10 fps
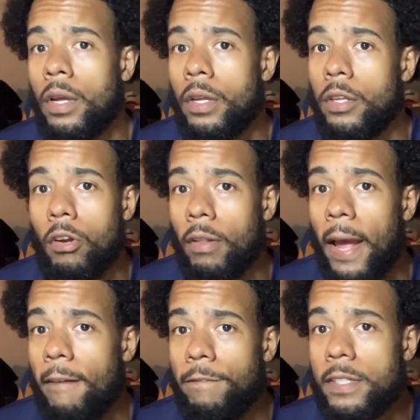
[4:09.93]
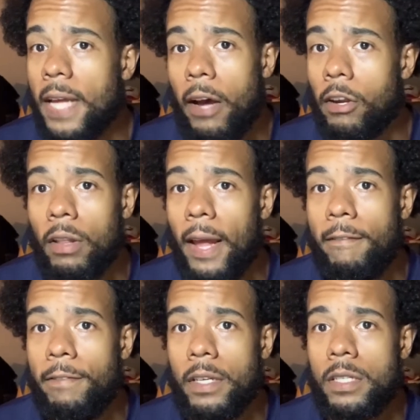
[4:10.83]
Your life is how your
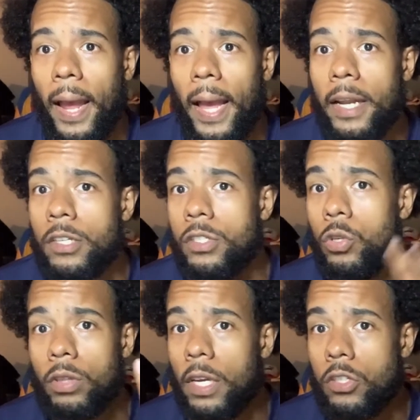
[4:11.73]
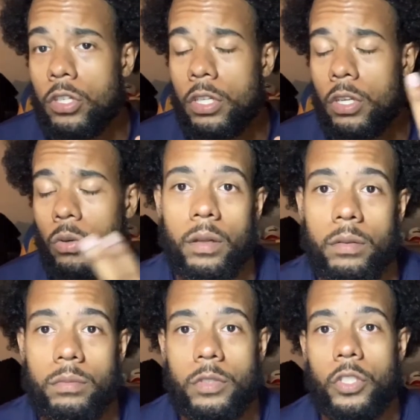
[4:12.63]
life is, and there's two things you could do.
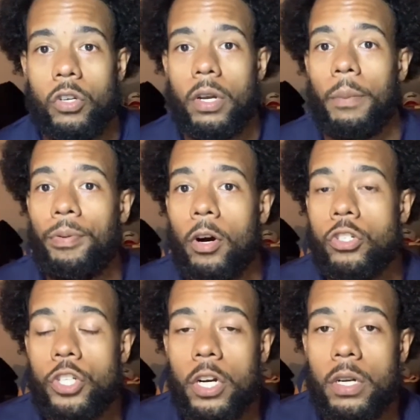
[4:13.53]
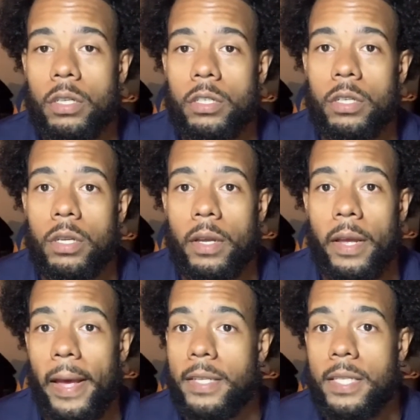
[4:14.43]
You could approach her
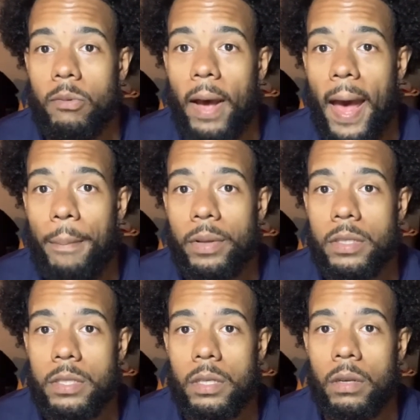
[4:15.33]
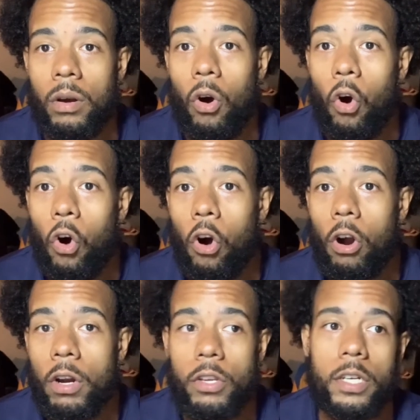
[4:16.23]
and see what happens,
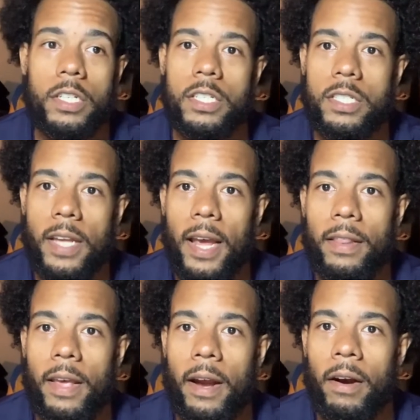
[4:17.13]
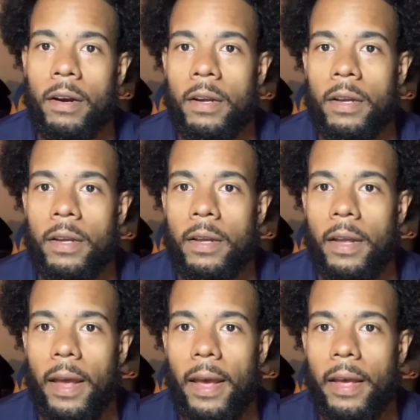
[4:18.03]
or you could just stand there
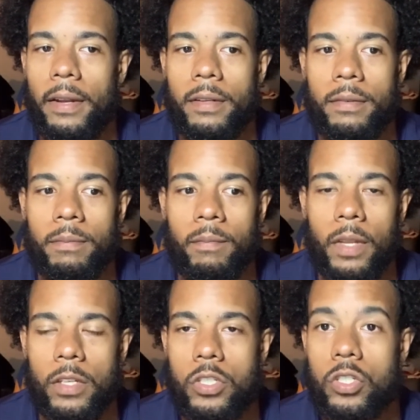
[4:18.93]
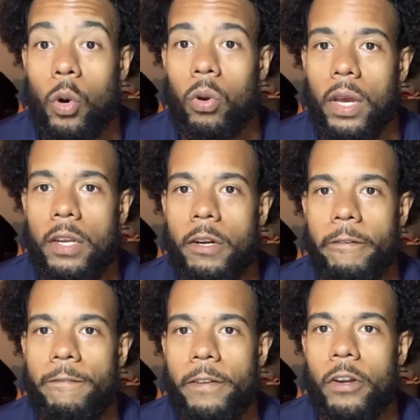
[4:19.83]
and soak in your
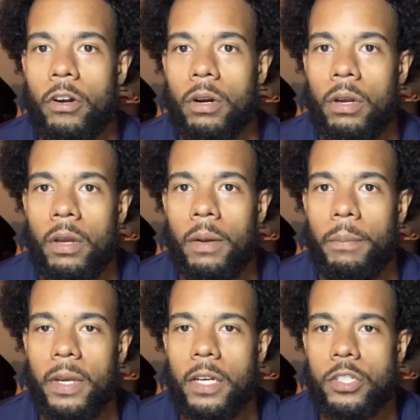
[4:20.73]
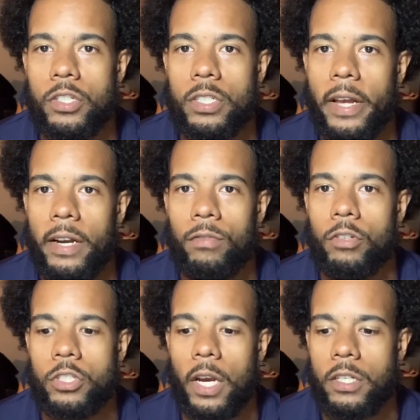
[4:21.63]
fear because you're scared of
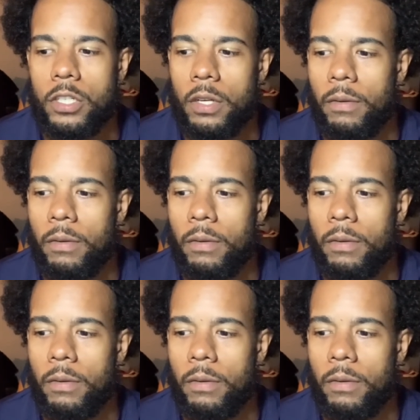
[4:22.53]
rejection.